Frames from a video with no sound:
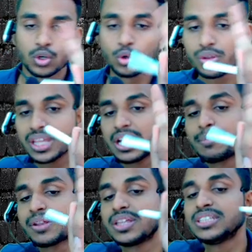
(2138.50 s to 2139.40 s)
No single
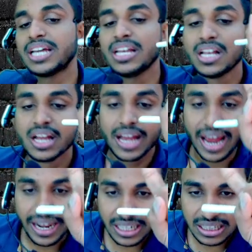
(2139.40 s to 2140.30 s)
person shall
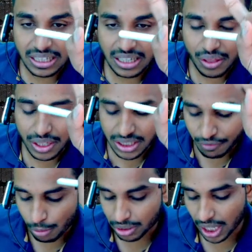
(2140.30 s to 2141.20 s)
handle the
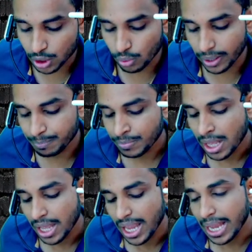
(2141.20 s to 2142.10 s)
transaction from start to end.
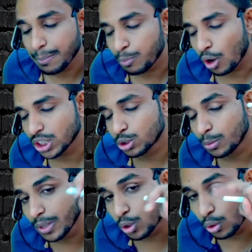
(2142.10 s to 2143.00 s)
Employees
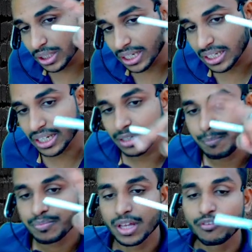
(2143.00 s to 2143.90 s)
should be rotated
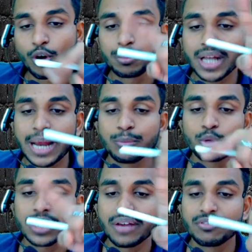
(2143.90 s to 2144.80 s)
from time
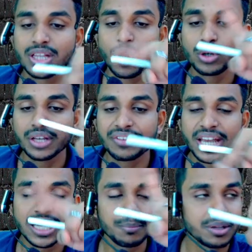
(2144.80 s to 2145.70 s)
to time without
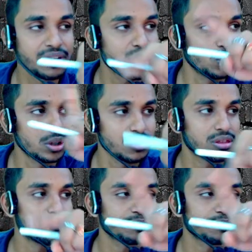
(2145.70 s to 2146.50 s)
giving any previous notice.